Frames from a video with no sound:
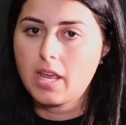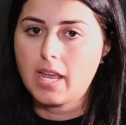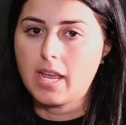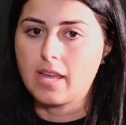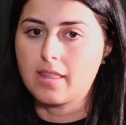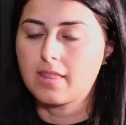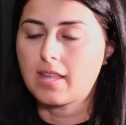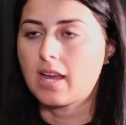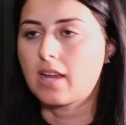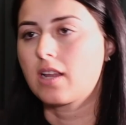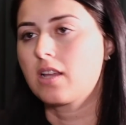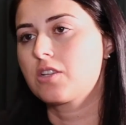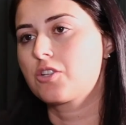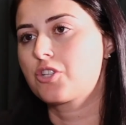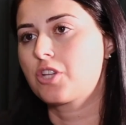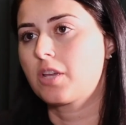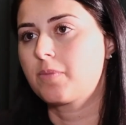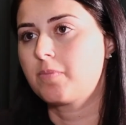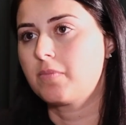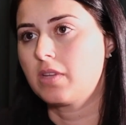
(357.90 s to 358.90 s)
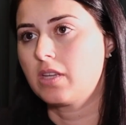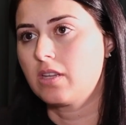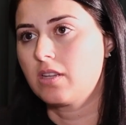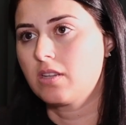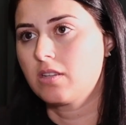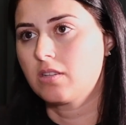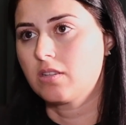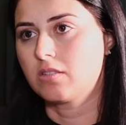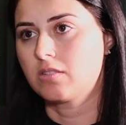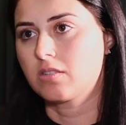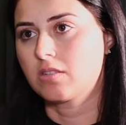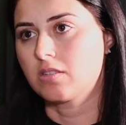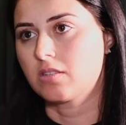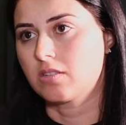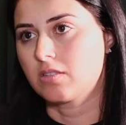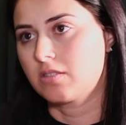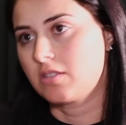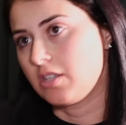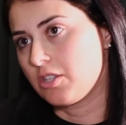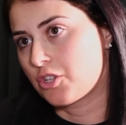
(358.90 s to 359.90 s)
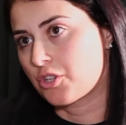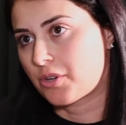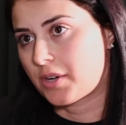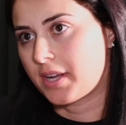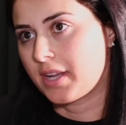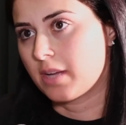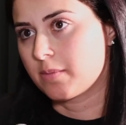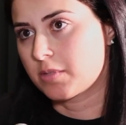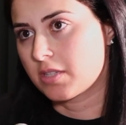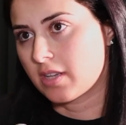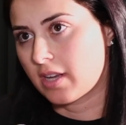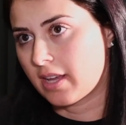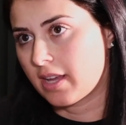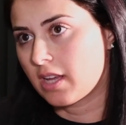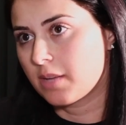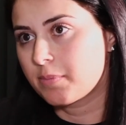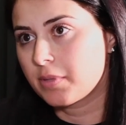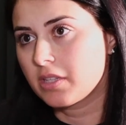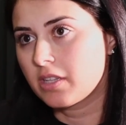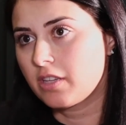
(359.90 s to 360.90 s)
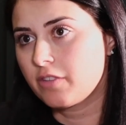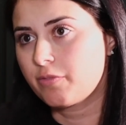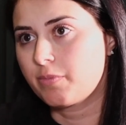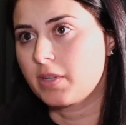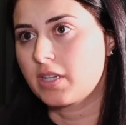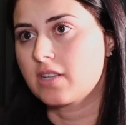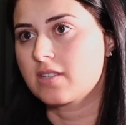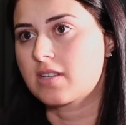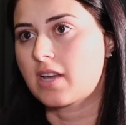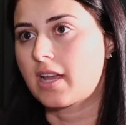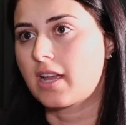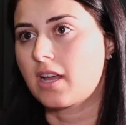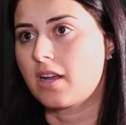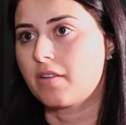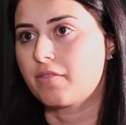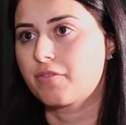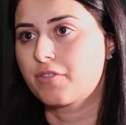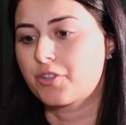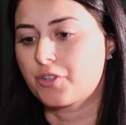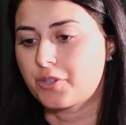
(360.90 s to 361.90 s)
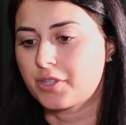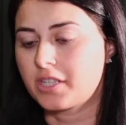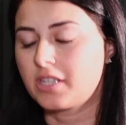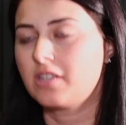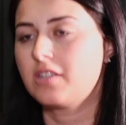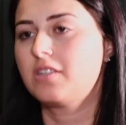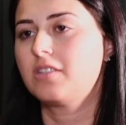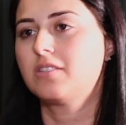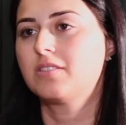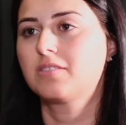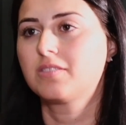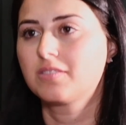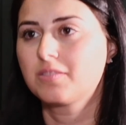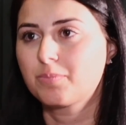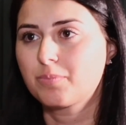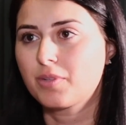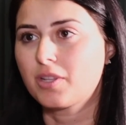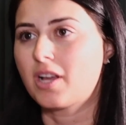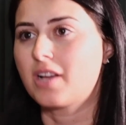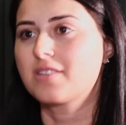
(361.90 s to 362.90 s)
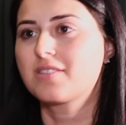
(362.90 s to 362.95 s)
And that has shaped me into the teacher I am today, I believe, because I have 30 plus